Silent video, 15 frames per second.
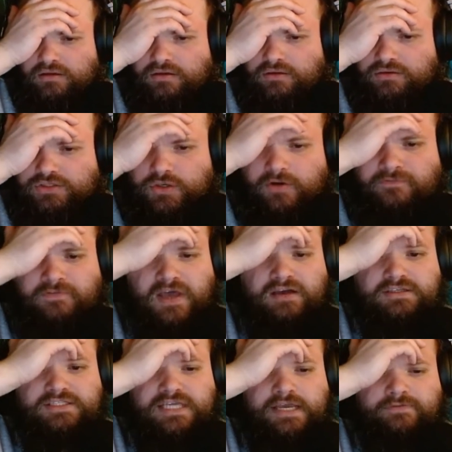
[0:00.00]
So a
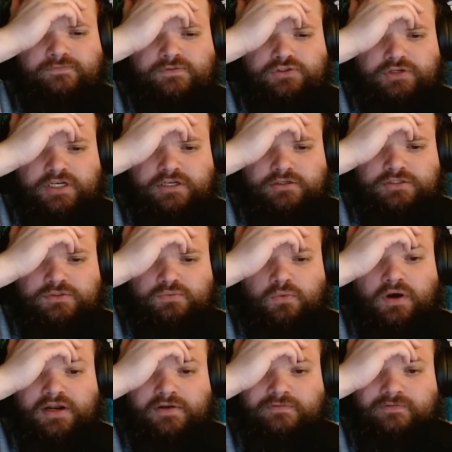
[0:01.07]
failed save triggers
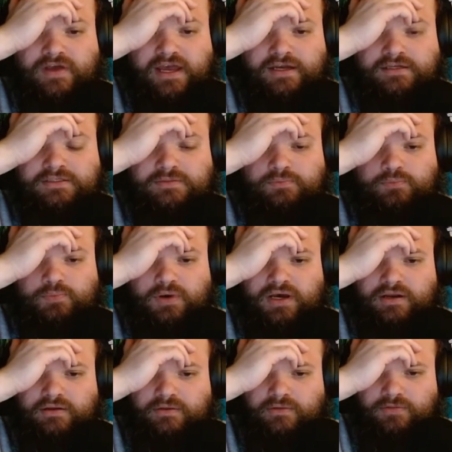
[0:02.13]
one effect,
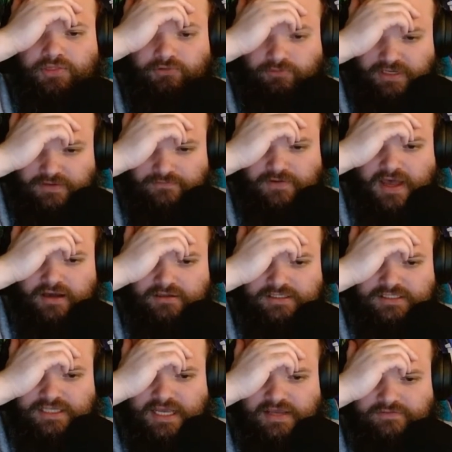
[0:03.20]
but 3 failed
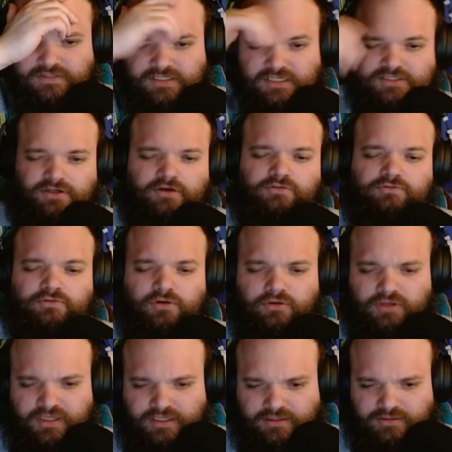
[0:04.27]
saves and they start
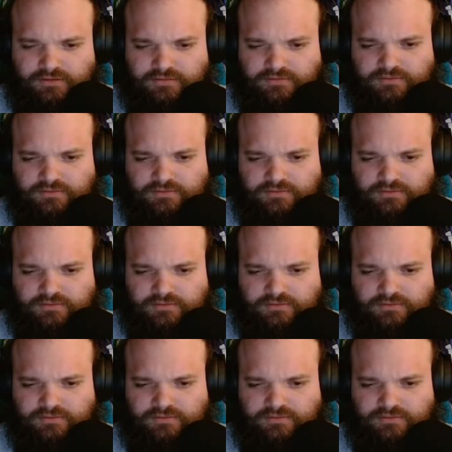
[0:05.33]
rolling.